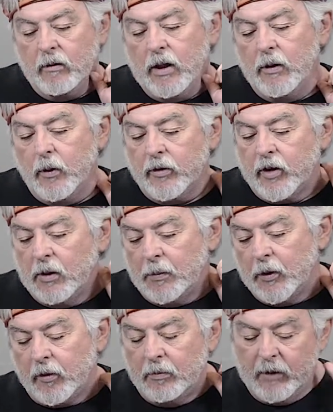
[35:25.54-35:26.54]
was going to
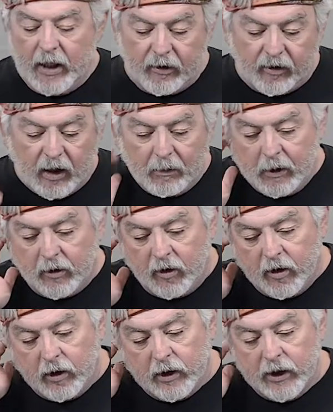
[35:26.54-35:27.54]
put some nesting
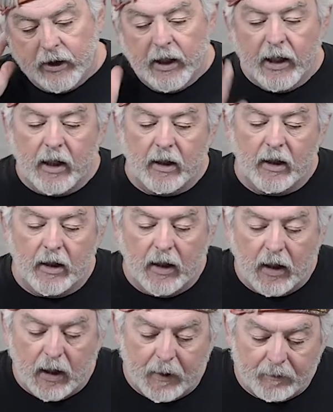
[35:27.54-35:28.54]
material in there.
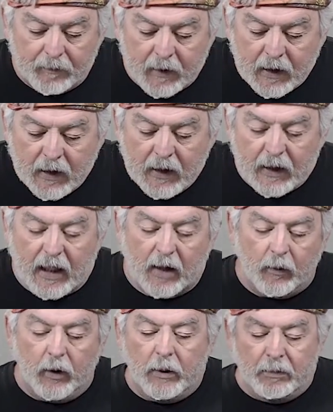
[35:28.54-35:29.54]

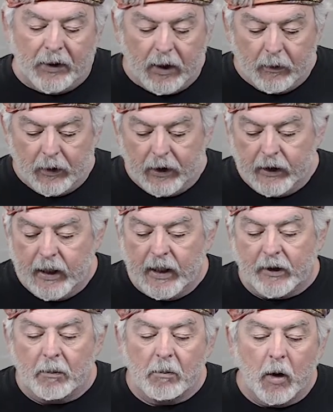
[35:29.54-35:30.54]
Can't really play with it
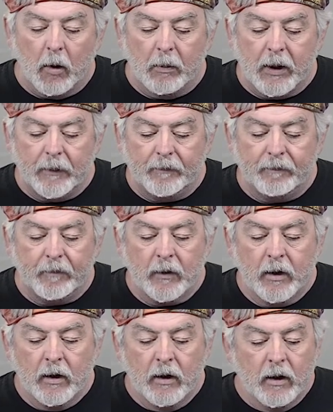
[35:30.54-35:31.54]
at the moment.
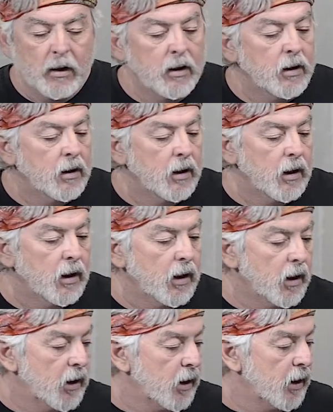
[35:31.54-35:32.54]

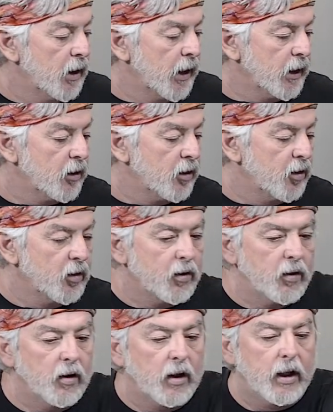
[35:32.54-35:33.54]
I
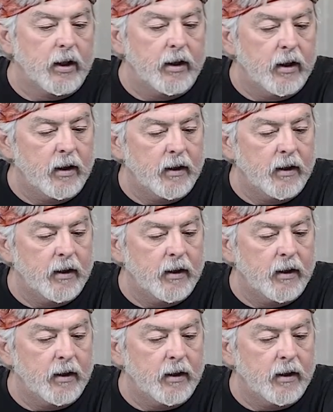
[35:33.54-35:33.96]
could